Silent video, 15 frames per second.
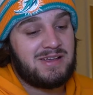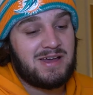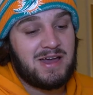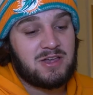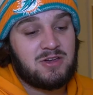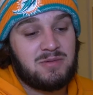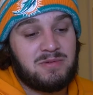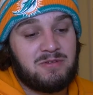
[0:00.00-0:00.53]

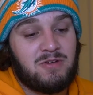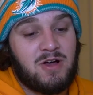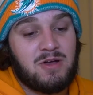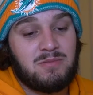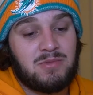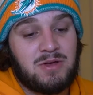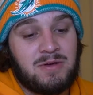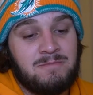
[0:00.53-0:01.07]
I could be
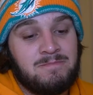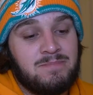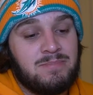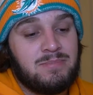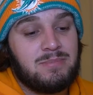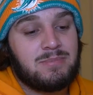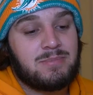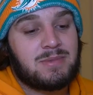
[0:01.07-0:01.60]
wrong, but
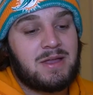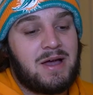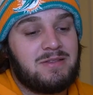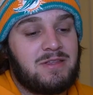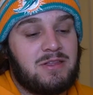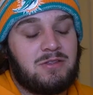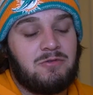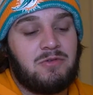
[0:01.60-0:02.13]
I
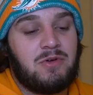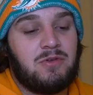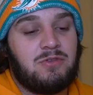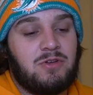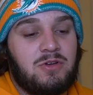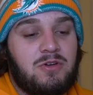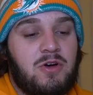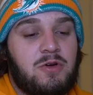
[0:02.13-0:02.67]
think
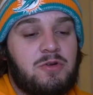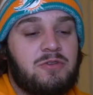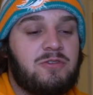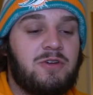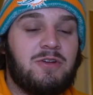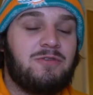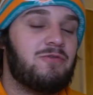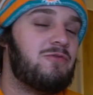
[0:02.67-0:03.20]
the Cardinals are
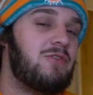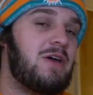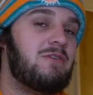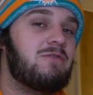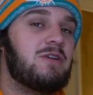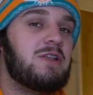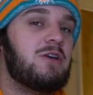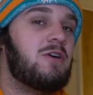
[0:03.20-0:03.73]
going to
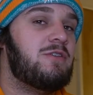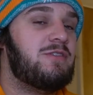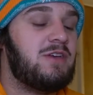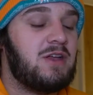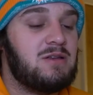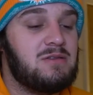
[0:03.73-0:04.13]
fight really hard to get